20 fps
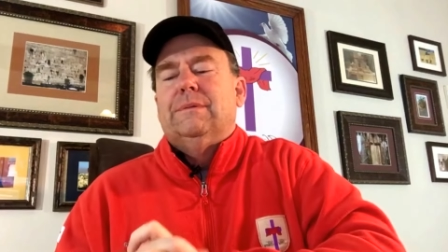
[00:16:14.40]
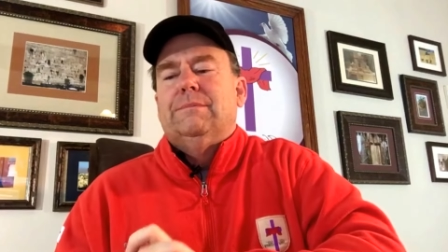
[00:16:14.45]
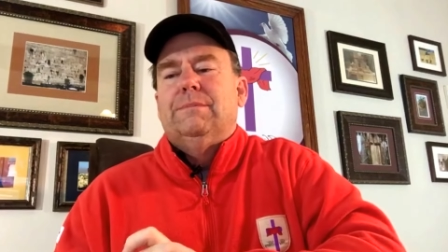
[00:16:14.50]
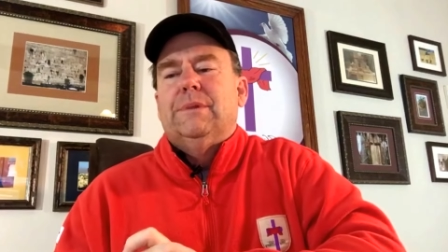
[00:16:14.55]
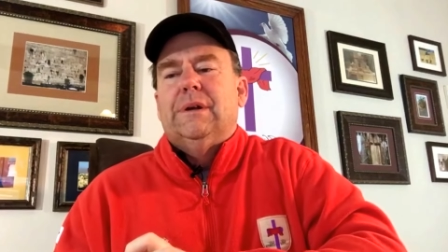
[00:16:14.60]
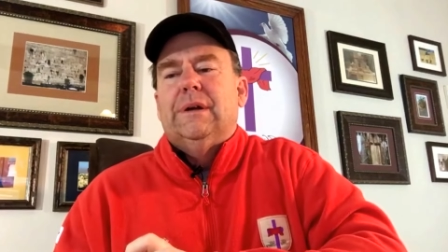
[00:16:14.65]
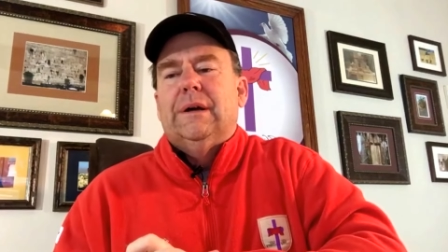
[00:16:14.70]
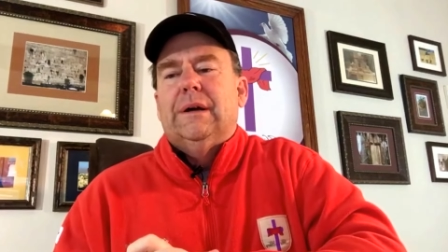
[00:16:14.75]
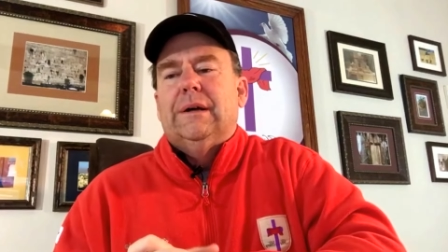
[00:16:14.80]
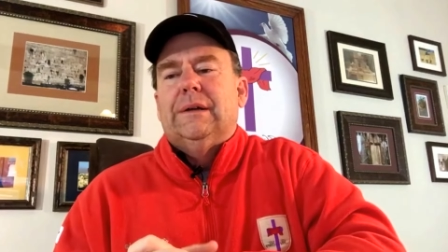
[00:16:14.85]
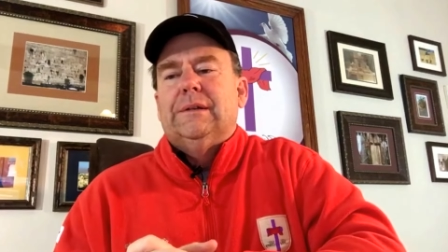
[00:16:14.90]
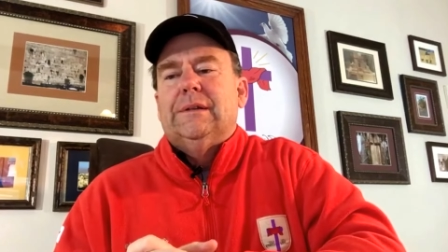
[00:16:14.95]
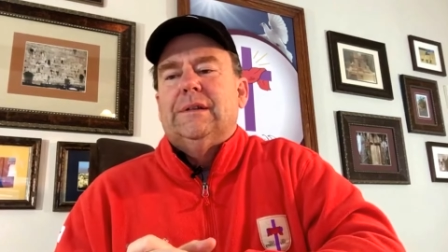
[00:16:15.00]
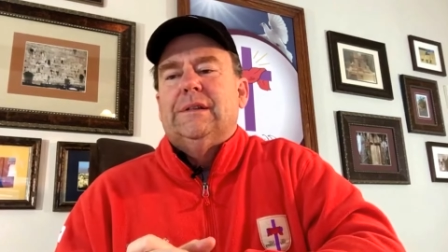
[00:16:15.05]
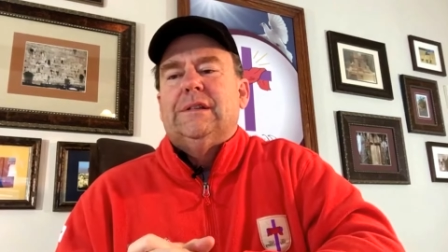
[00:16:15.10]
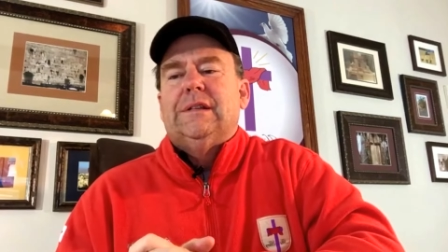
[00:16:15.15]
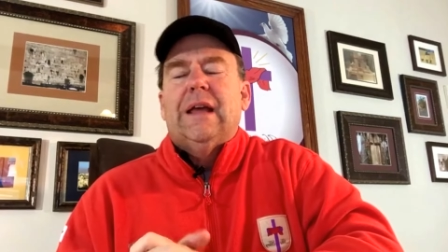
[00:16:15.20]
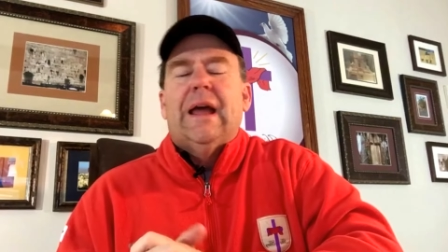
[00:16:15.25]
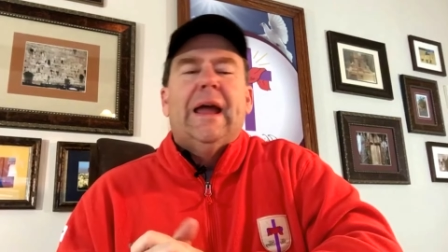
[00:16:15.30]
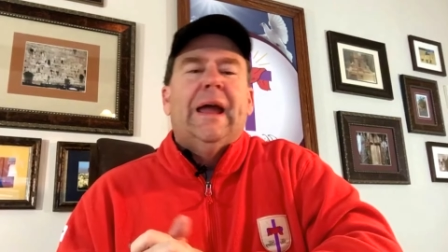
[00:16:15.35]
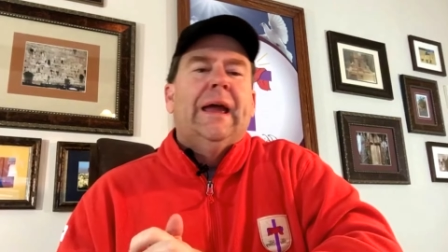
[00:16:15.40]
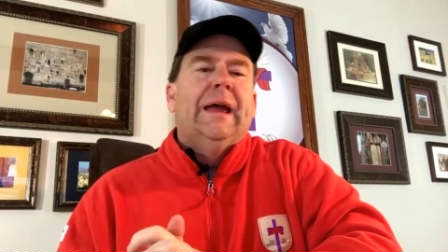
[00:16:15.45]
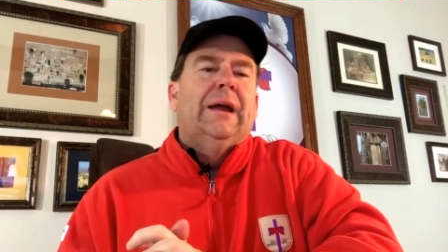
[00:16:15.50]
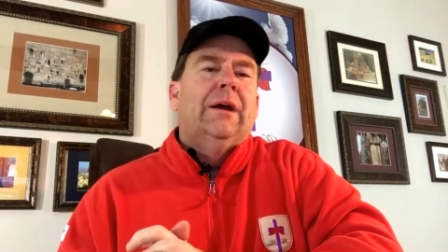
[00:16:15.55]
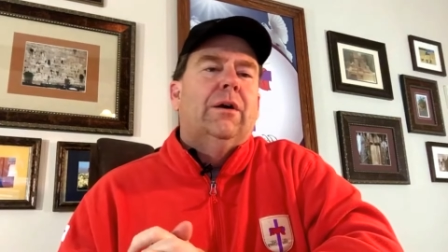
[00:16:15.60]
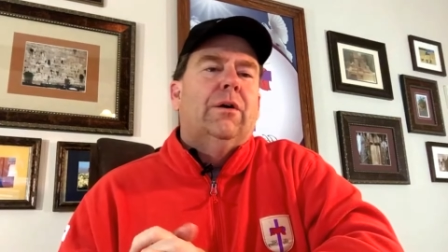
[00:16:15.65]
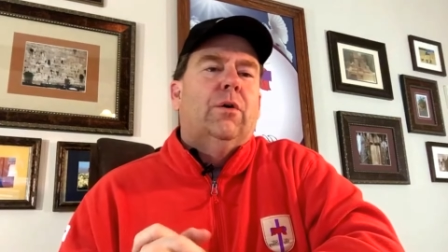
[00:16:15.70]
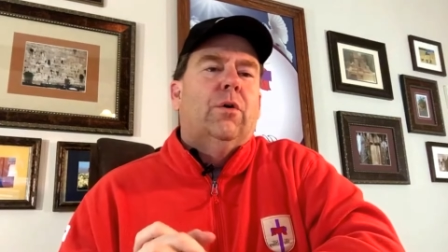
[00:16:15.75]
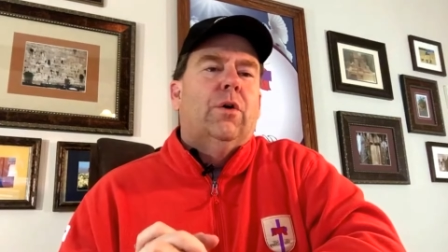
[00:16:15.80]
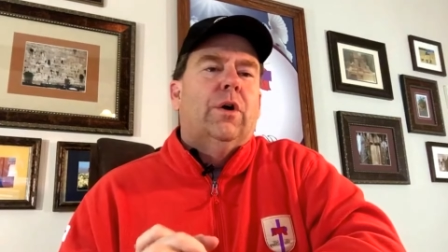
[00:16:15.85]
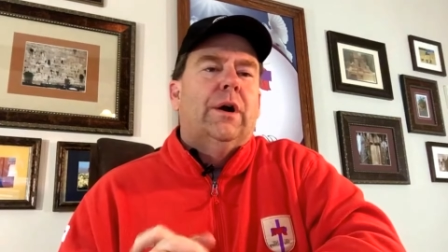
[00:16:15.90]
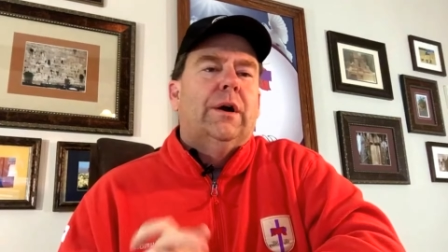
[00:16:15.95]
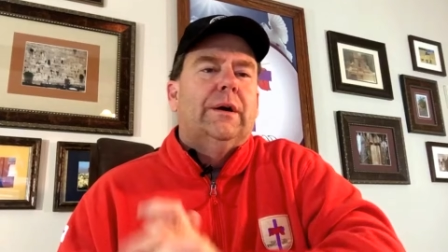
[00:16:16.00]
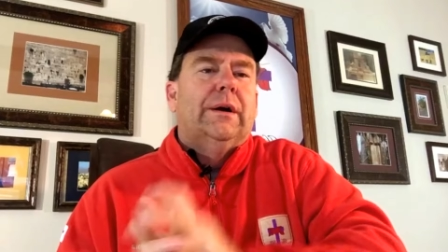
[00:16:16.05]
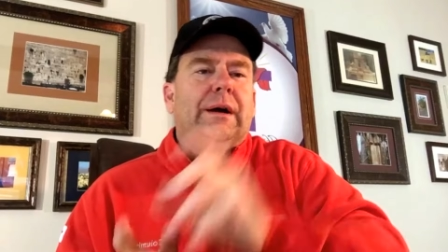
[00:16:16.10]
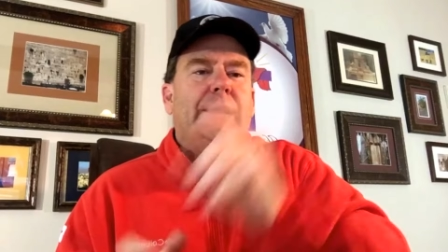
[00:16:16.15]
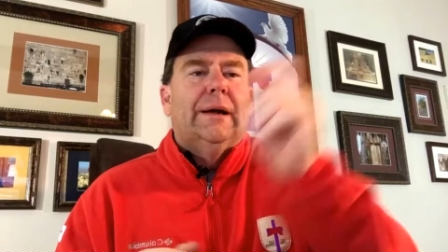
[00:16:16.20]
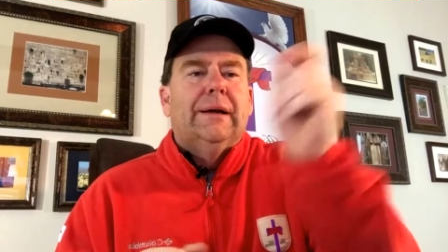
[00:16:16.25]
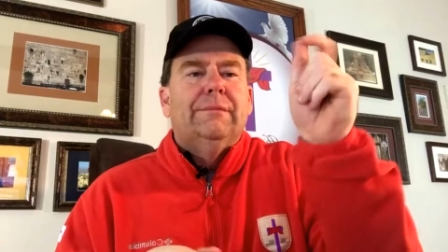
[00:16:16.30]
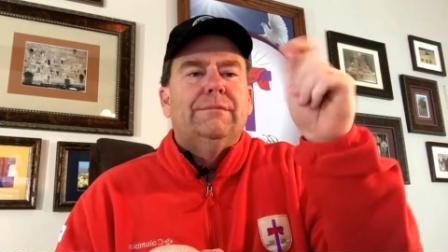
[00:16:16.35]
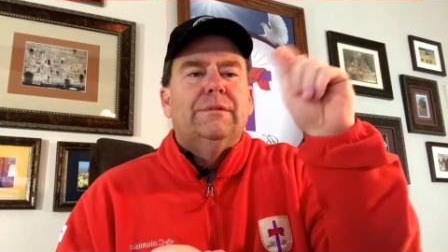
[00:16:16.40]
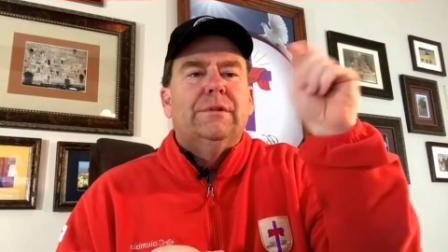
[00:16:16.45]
uh, saying, or uh,